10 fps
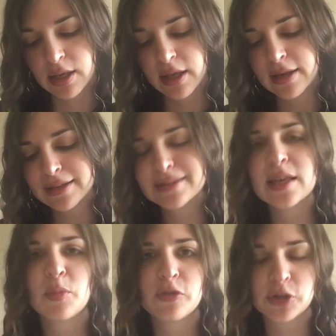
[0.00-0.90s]
an
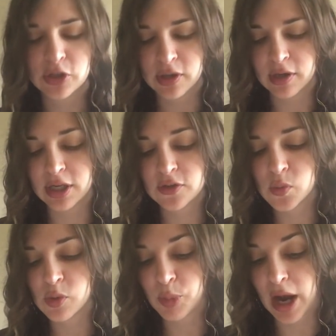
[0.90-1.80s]
example for you here. Here's
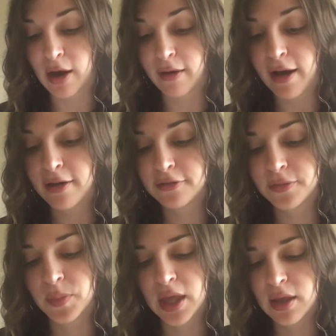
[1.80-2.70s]
one paragraph.
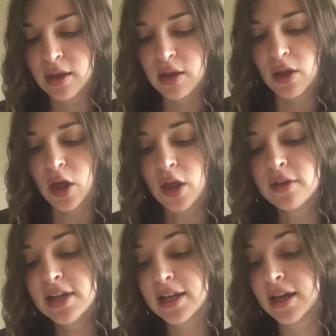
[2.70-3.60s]

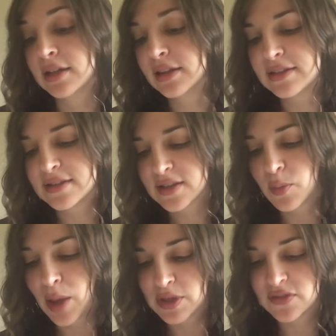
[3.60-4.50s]
All night I had listened to
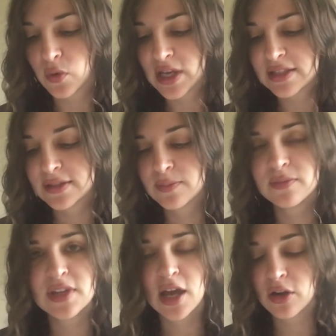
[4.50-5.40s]
Mama's voice,
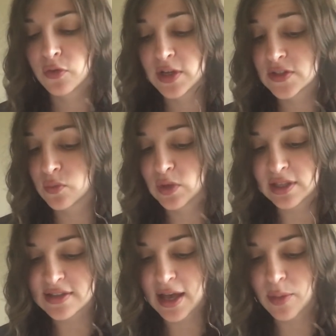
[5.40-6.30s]
not her voice in real
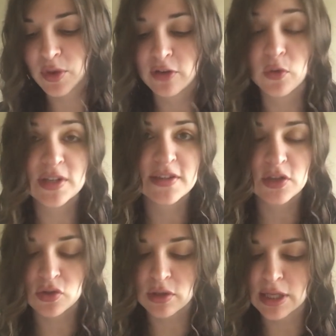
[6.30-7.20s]
time, but her voice in
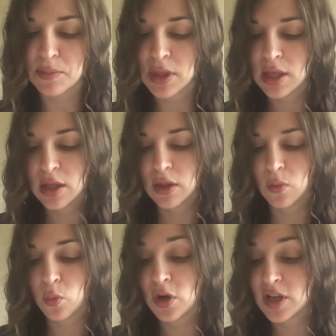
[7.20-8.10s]
the dream,
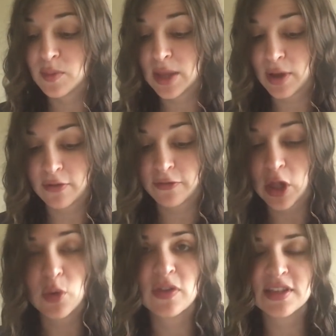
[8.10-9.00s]
warning me about
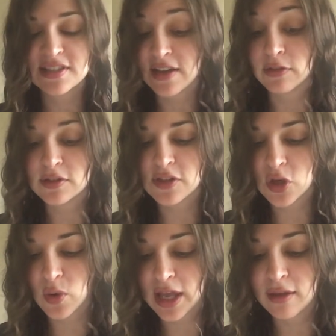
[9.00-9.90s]
following the devil to the
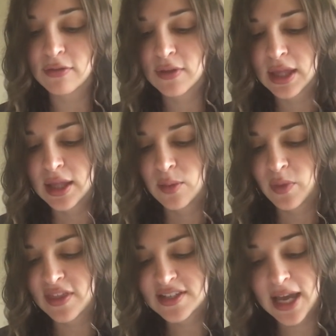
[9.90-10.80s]
grave.
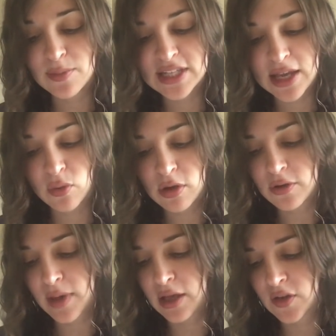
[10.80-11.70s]
By the time day rolled
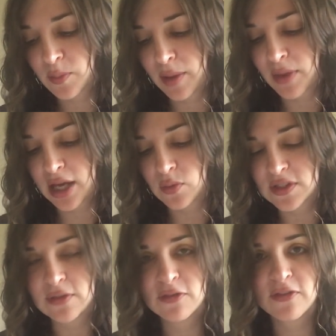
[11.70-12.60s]
around, my mind
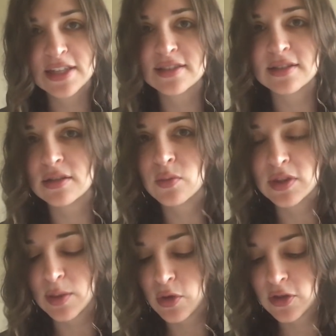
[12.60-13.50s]
was infested
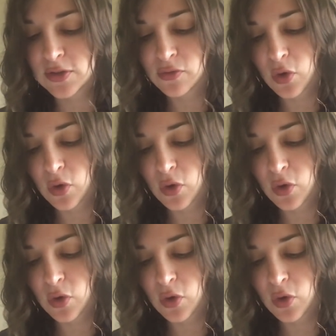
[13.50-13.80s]
with images of